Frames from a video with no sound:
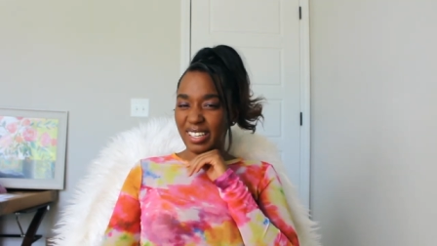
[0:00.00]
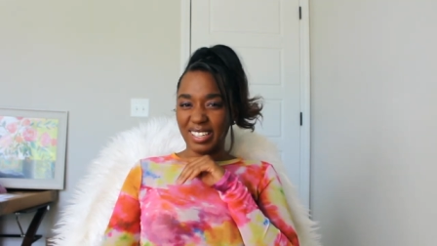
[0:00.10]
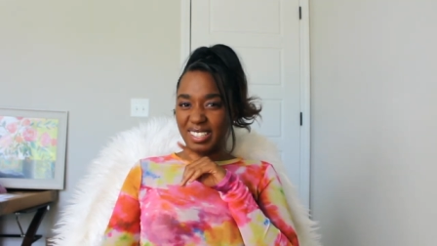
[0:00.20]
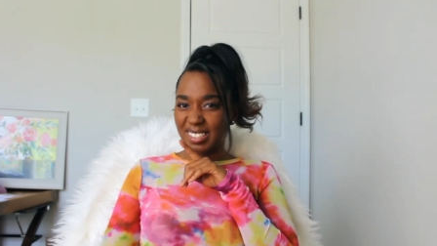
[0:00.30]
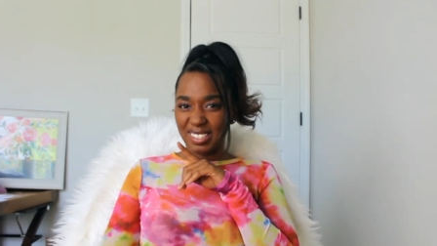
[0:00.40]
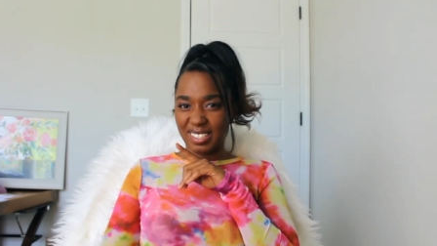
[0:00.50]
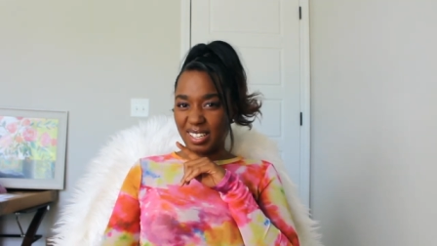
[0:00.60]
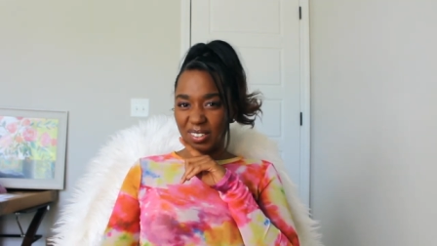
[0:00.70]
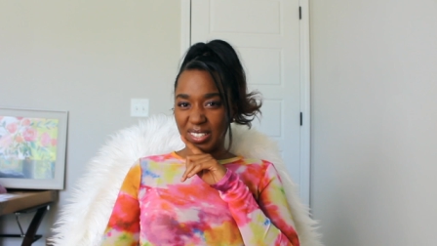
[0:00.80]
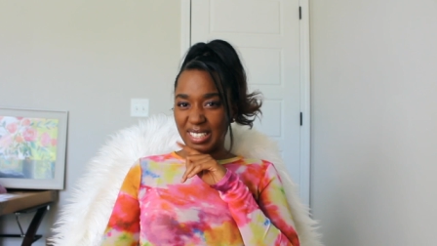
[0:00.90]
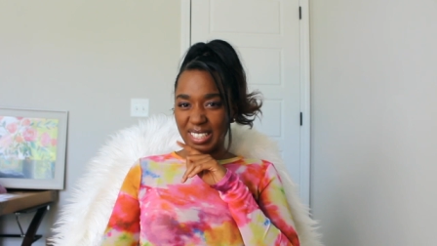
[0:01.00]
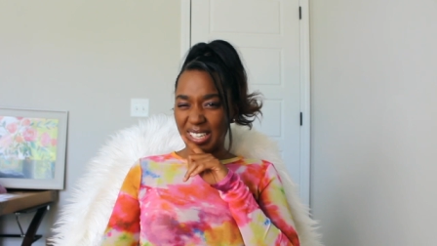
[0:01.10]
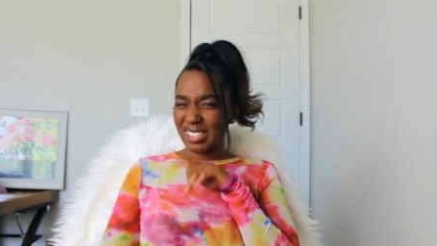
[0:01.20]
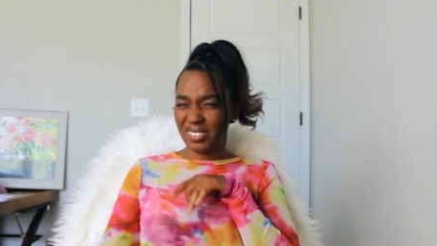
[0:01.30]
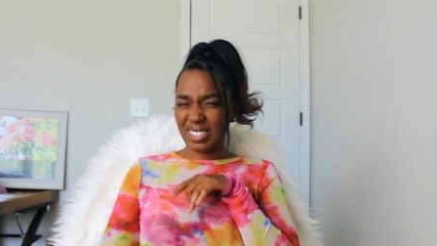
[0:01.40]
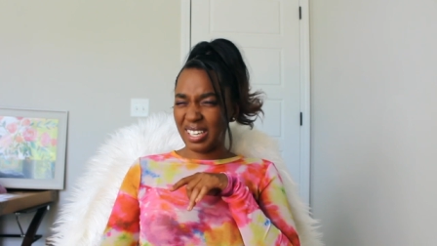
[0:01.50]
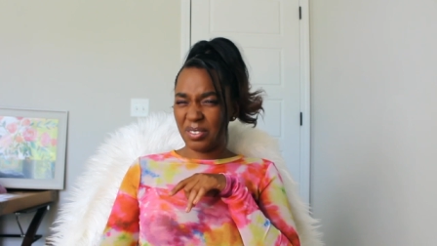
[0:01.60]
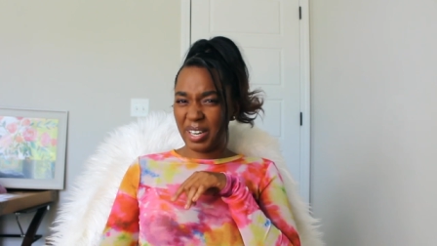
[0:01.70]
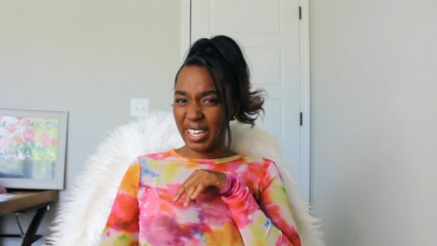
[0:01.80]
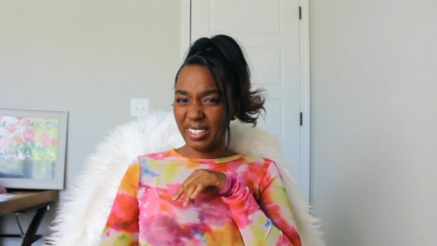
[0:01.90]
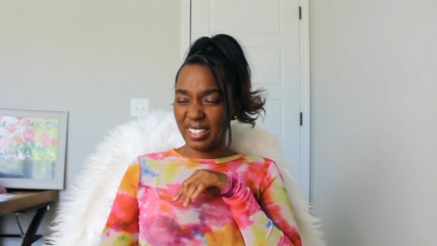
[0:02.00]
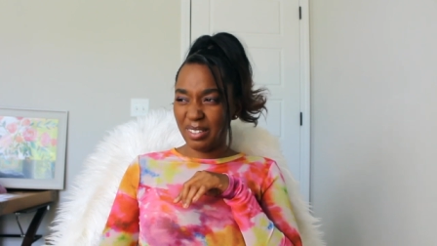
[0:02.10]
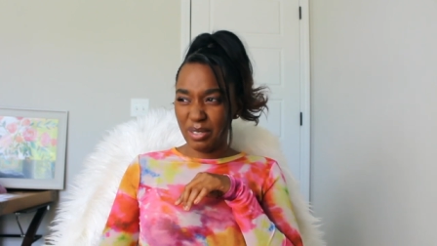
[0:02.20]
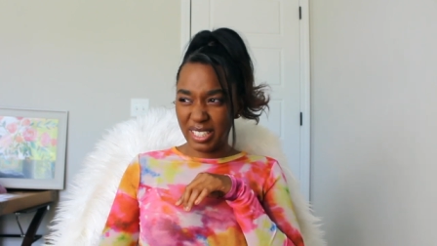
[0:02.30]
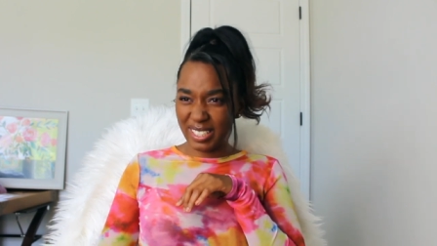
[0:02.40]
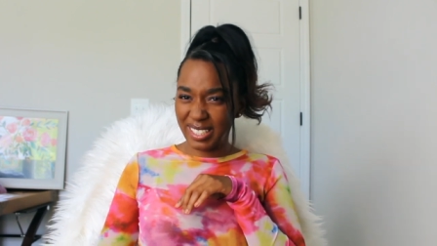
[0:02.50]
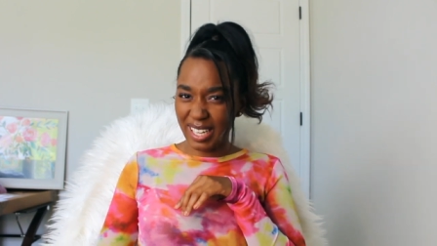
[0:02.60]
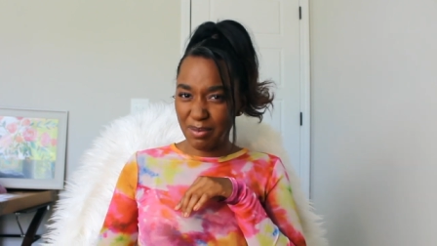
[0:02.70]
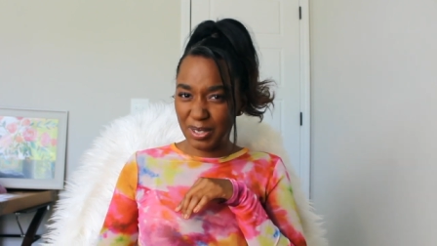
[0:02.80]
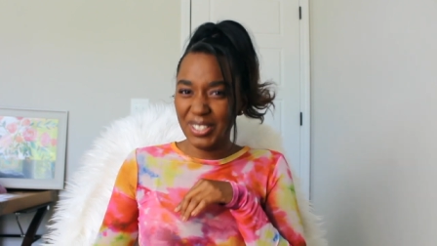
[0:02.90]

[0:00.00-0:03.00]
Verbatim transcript: That doesn't sound good. That doesn't sound right. Let me just stop.